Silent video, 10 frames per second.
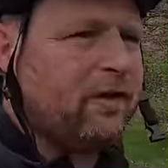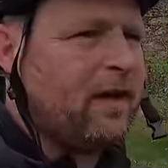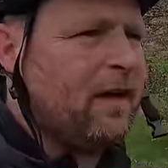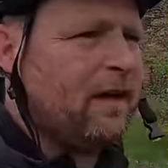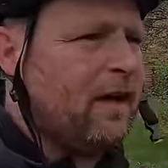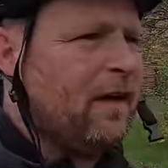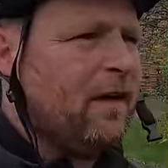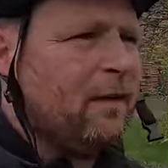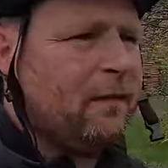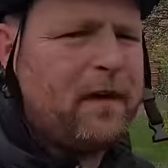it's like
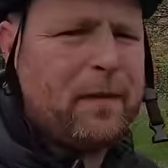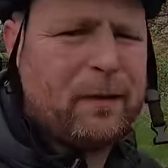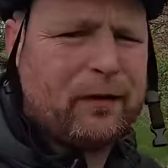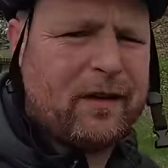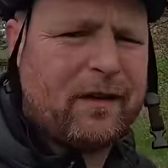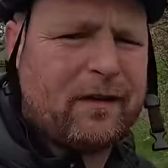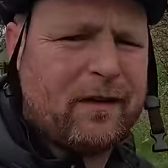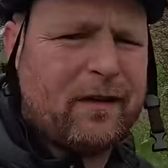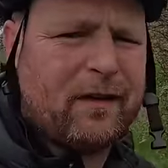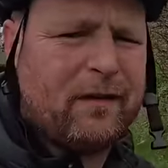three
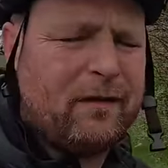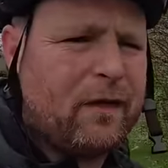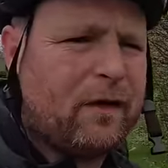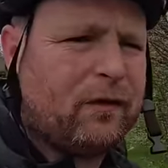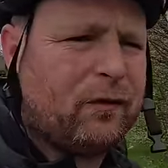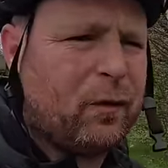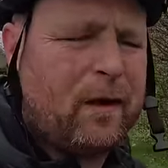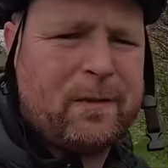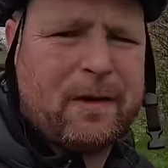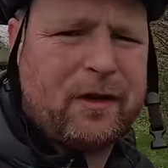buses for
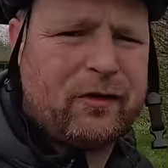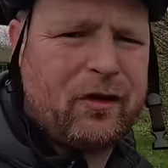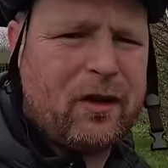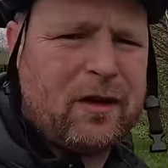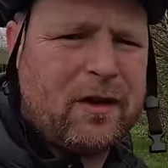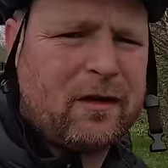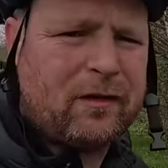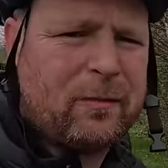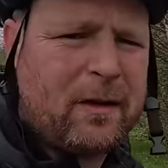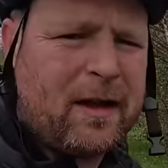20 minutes journey or
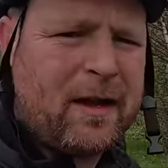something